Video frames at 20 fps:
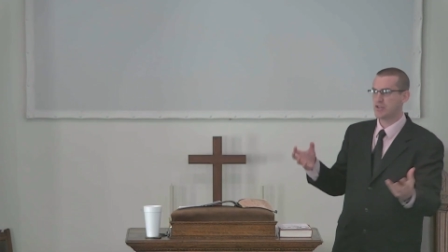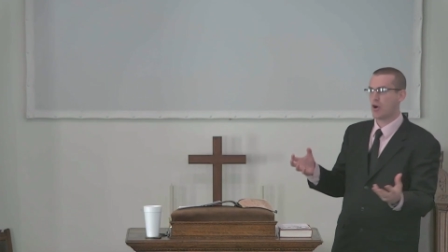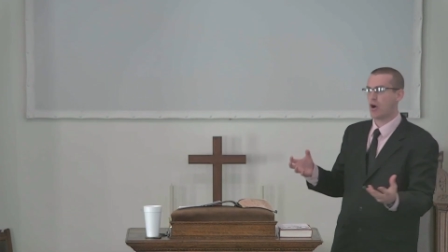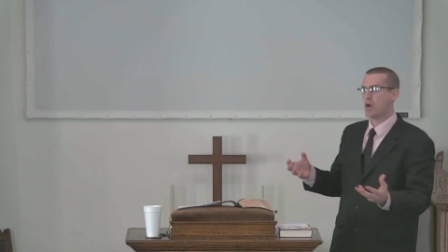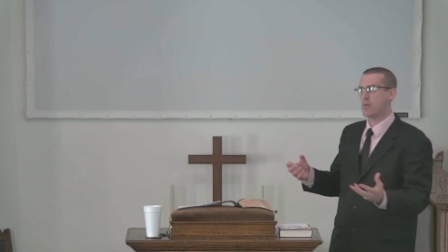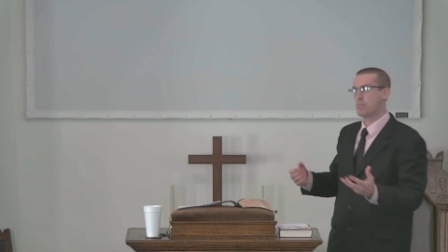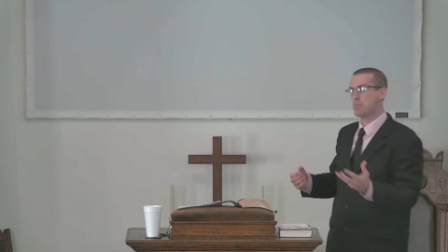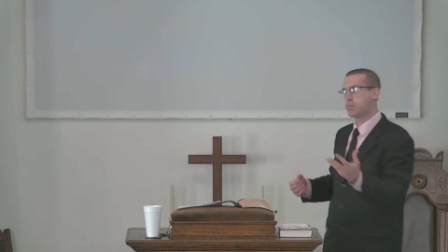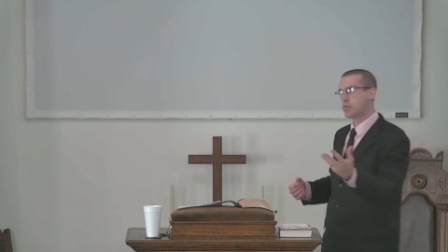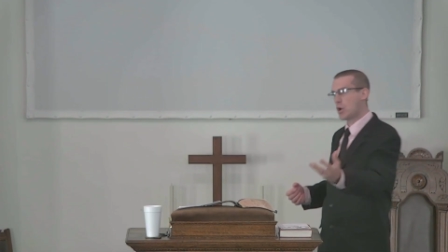his
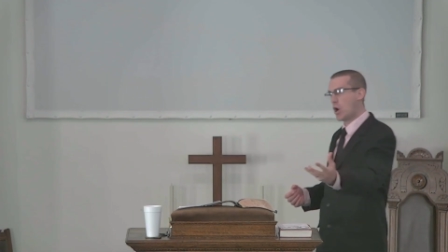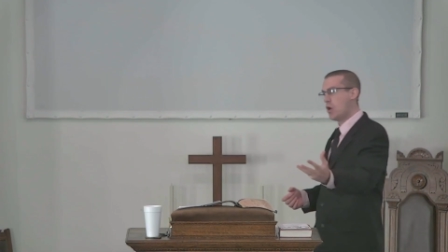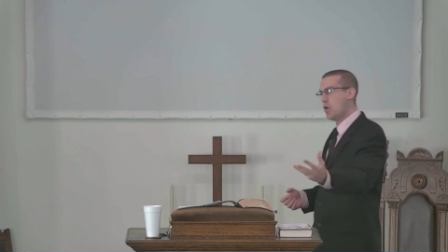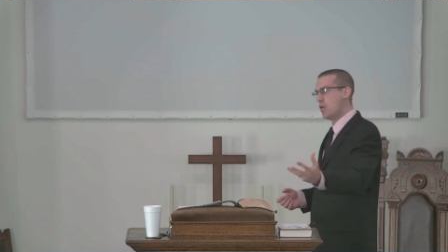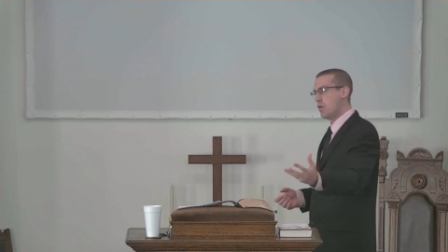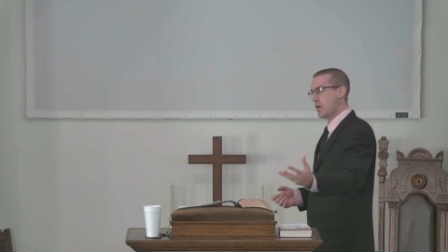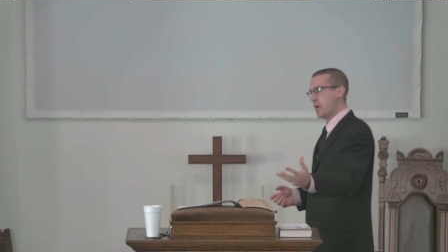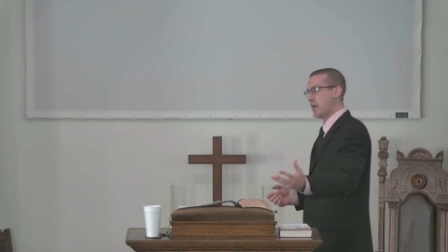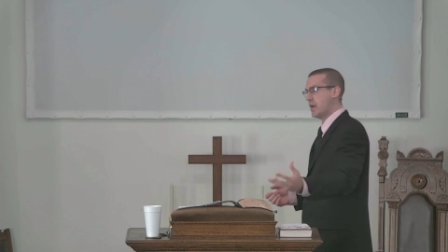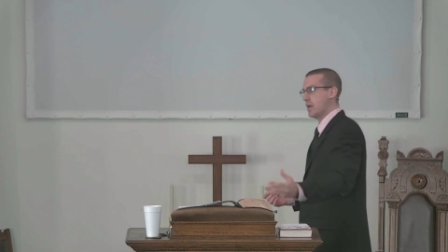heart
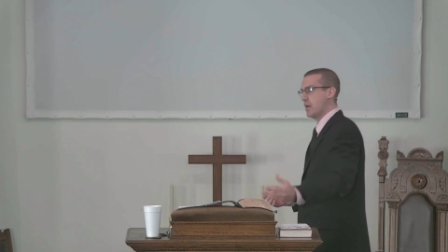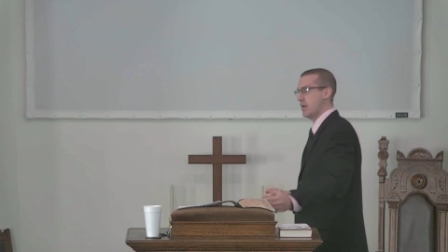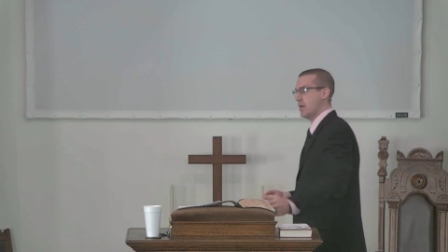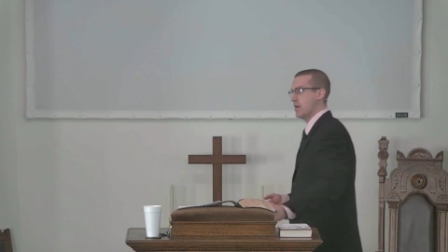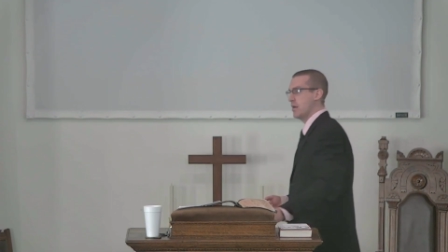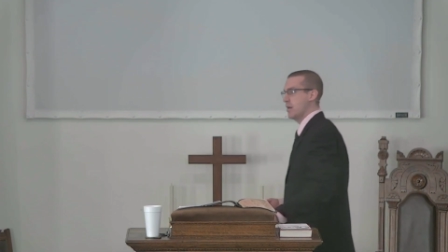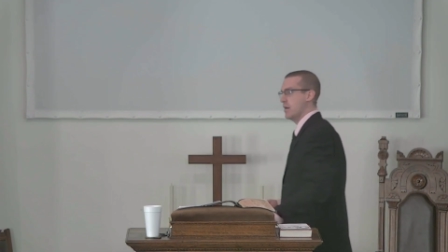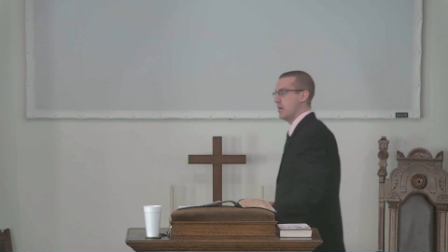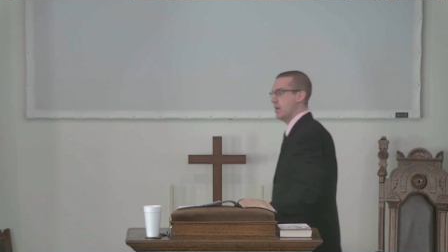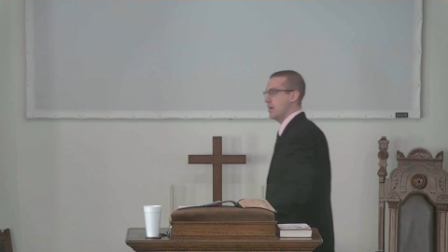broke
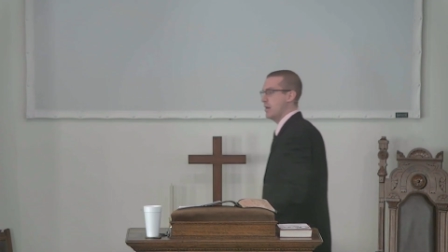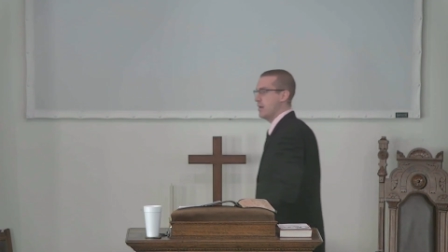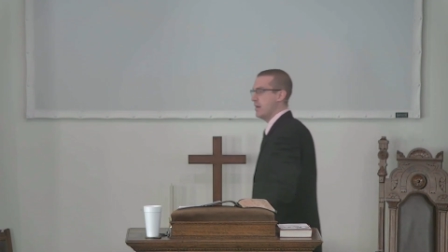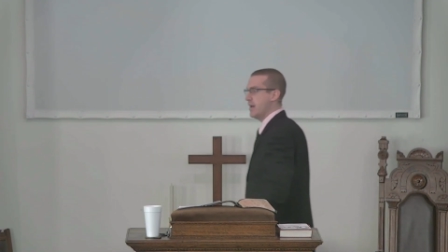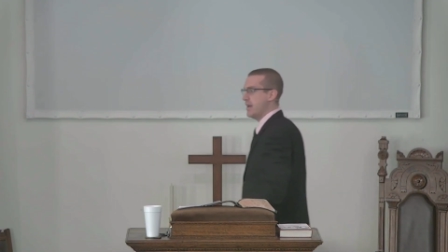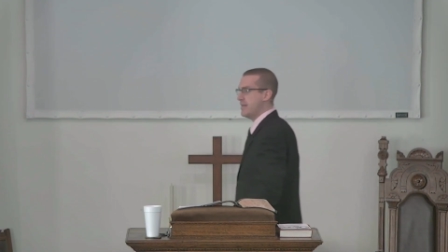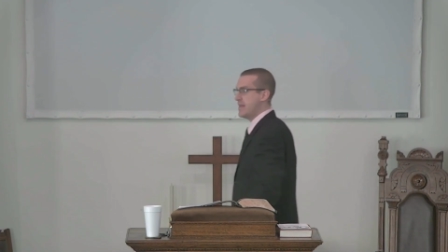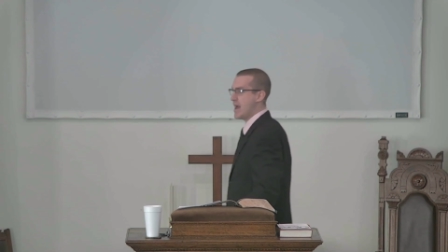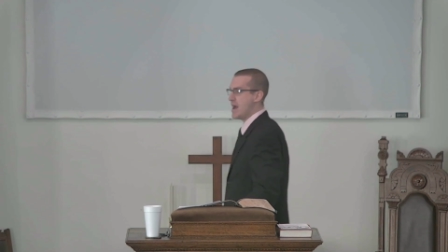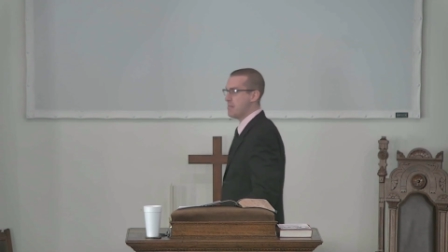
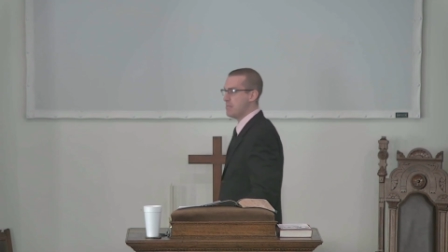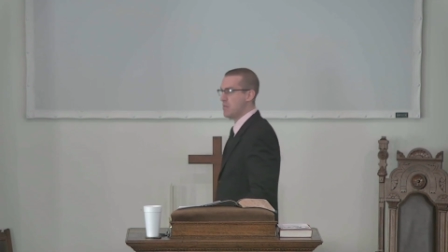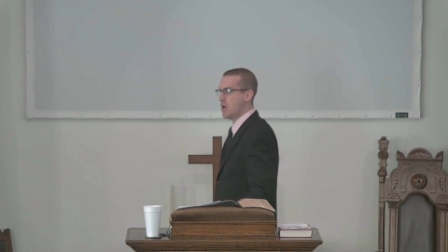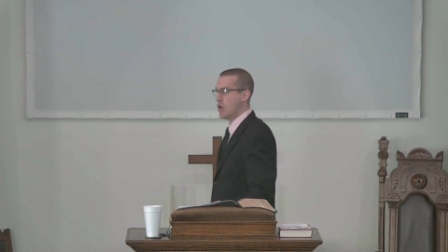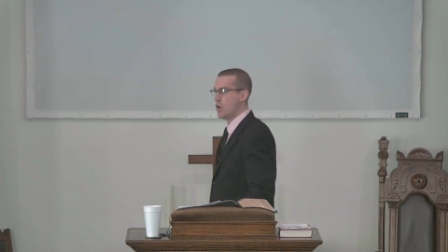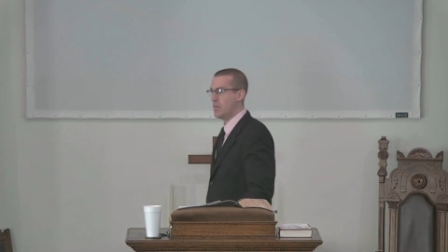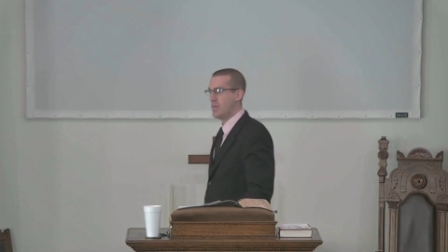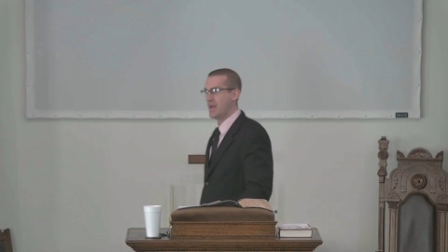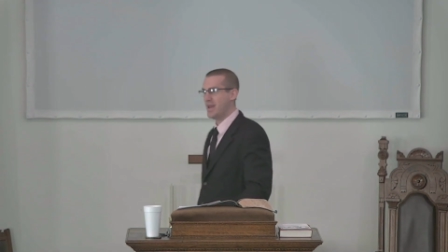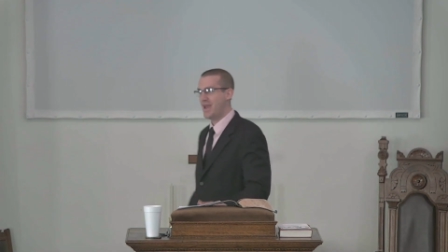in that
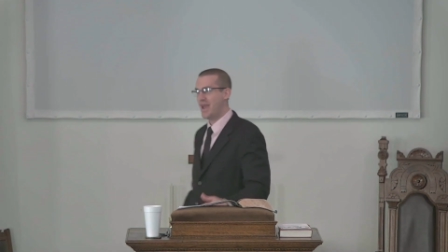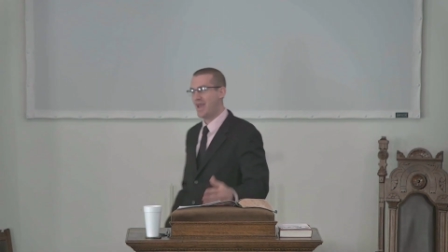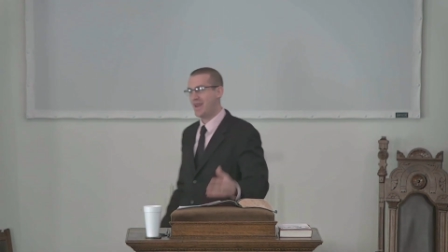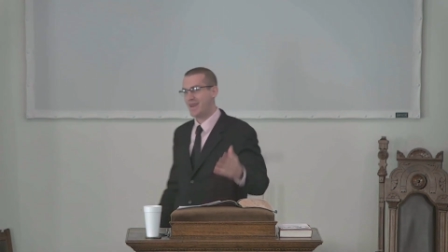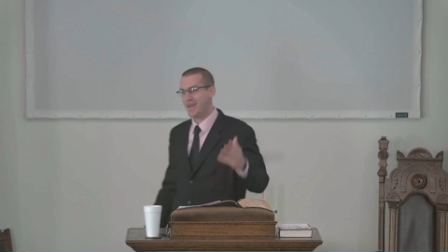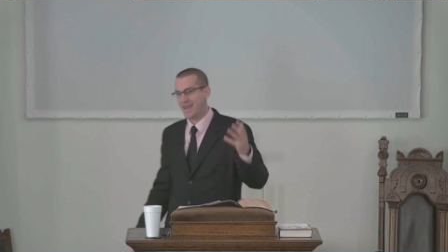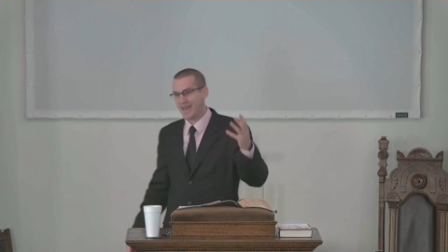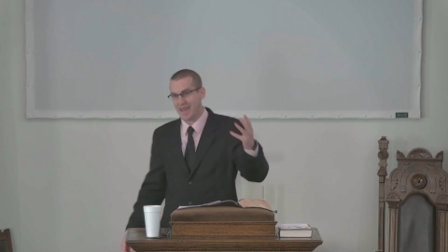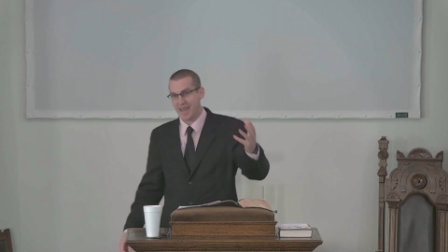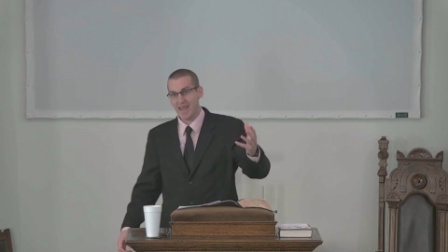moment,
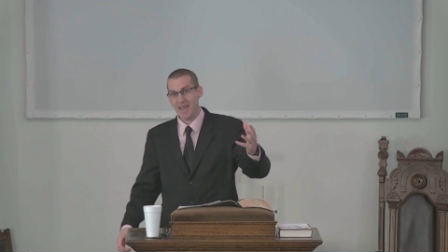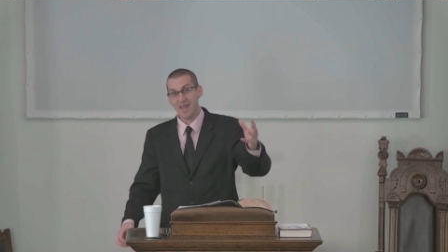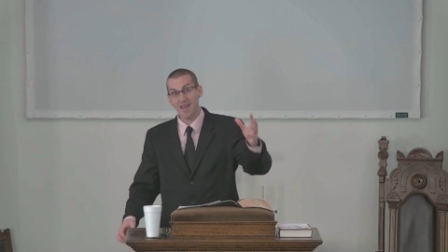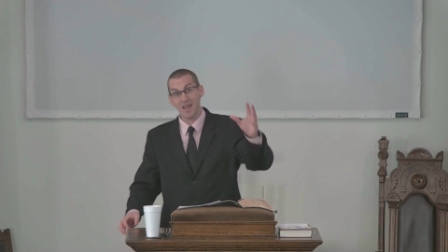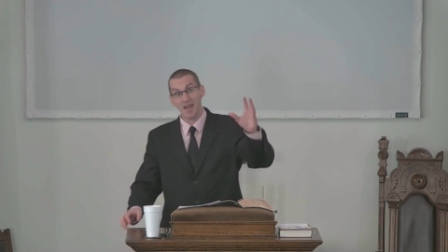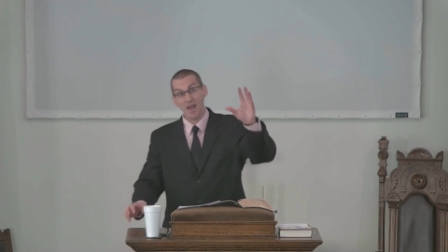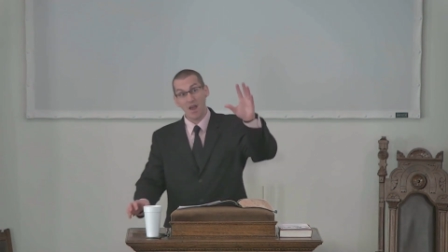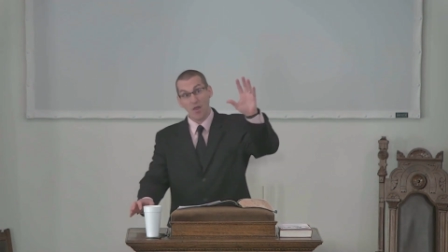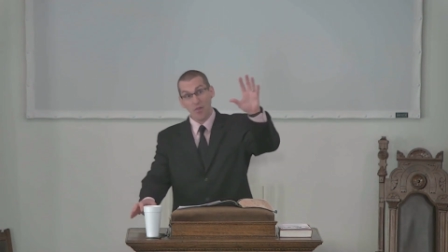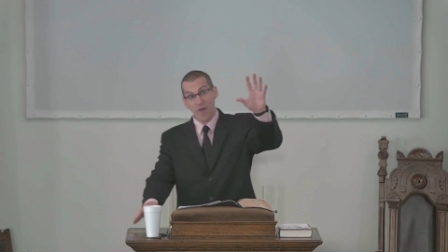and
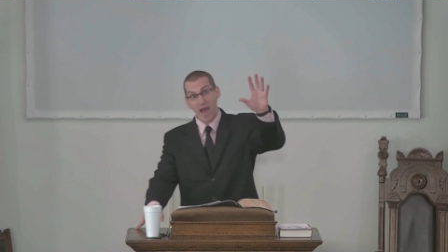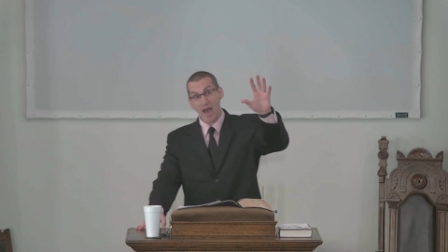he,